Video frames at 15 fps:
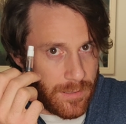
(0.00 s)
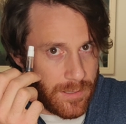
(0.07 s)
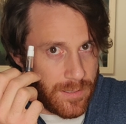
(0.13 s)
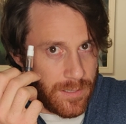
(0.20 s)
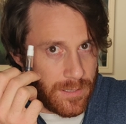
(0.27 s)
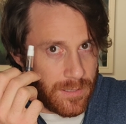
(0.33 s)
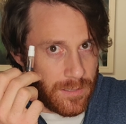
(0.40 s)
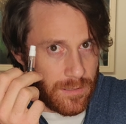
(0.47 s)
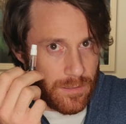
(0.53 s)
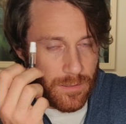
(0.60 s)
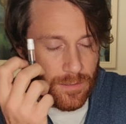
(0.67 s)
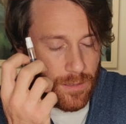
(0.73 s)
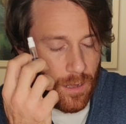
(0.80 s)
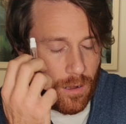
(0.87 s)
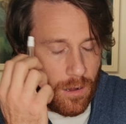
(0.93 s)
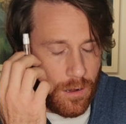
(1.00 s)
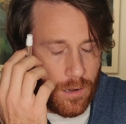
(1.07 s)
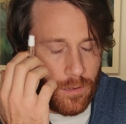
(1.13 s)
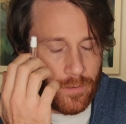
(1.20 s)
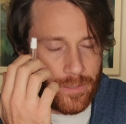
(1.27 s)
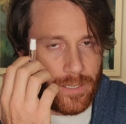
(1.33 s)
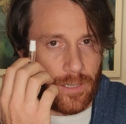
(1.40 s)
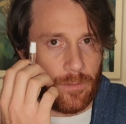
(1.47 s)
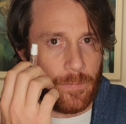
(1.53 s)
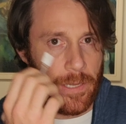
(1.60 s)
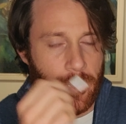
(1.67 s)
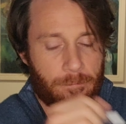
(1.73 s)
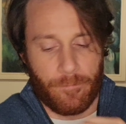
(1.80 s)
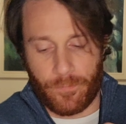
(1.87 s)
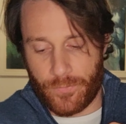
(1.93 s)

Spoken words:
This is haunting me.